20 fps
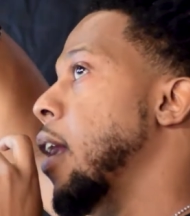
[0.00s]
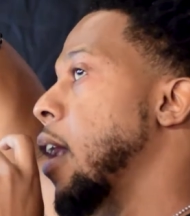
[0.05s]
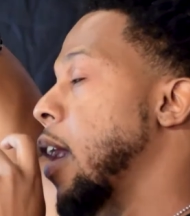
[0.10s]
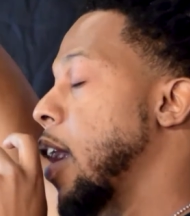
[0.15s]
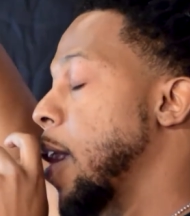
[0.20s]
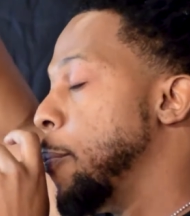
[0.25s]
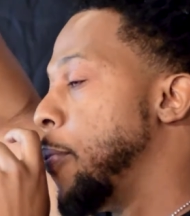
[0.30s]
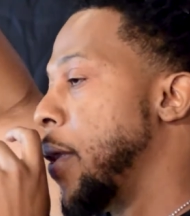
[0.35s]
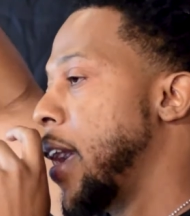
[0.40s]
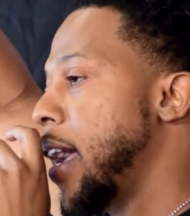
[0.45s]
A
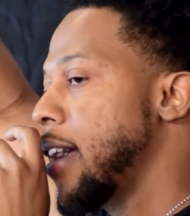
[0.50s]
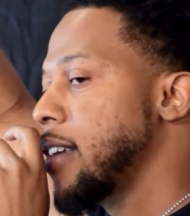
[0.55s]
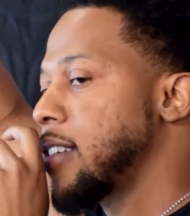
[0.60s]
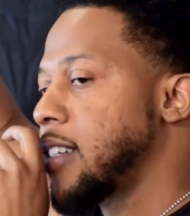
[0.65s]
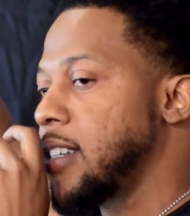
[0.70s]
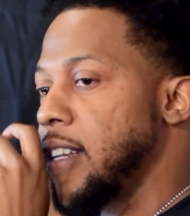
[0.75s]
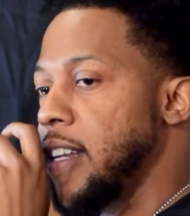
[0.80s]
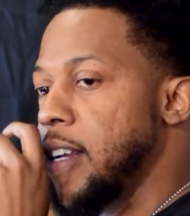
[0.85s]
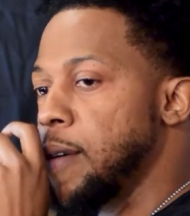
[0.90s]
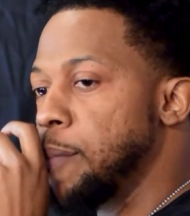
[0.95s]

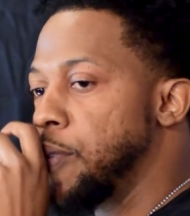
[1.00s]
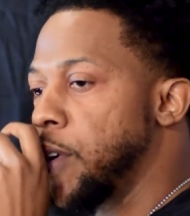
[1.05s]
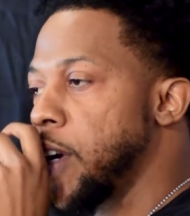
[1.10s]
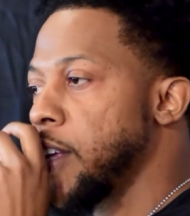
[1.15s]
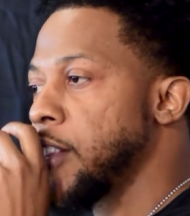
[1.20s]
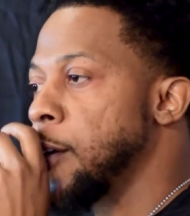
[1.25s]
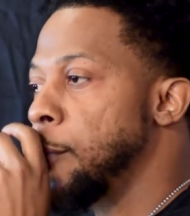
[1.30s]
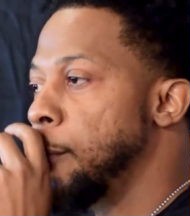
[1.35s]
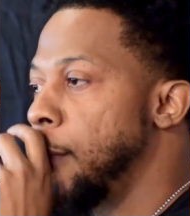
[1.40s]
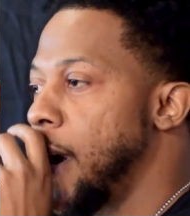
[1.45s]
passionate
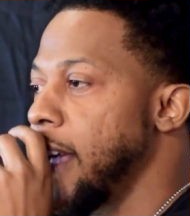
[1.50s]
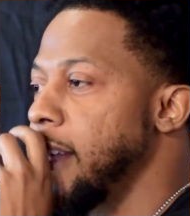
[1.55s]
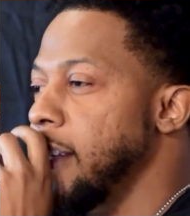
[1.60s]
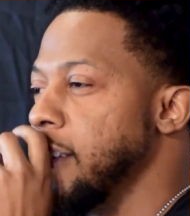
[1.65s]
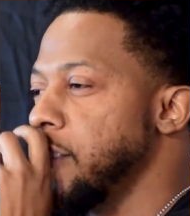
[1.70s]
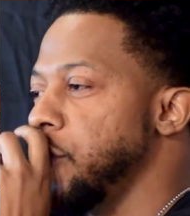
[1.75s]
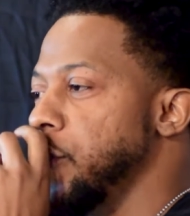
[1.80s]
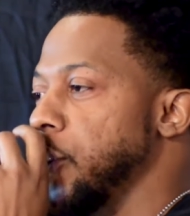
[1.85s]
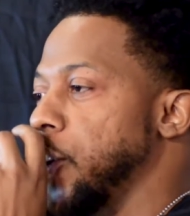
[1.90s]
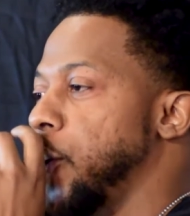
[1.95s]
brother
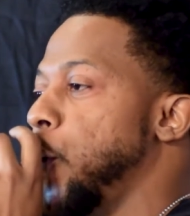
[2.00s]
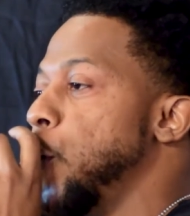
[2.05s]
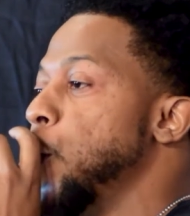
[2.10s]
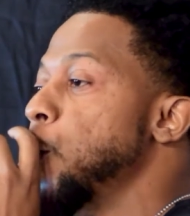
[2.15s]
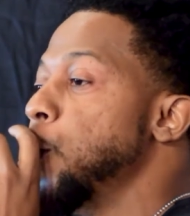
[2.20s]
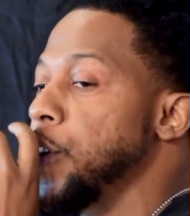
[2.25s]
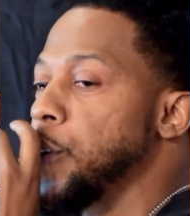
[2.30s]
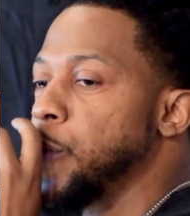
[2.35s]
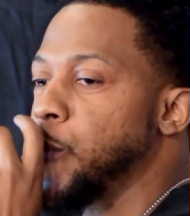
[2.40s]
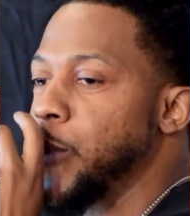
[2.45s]
minus the
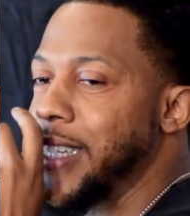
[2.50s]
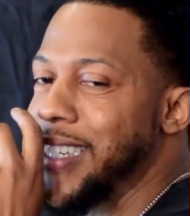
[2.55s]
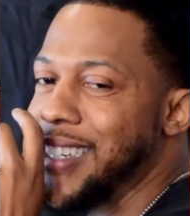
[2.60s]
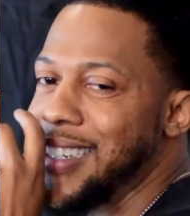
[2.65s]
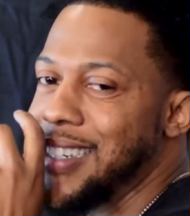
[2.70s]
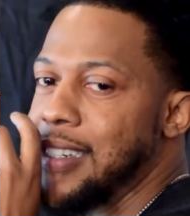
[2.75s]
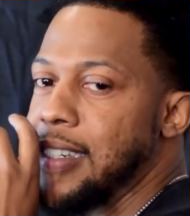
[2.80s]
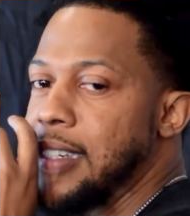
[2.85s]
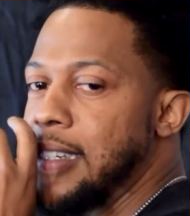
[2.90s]
coonery,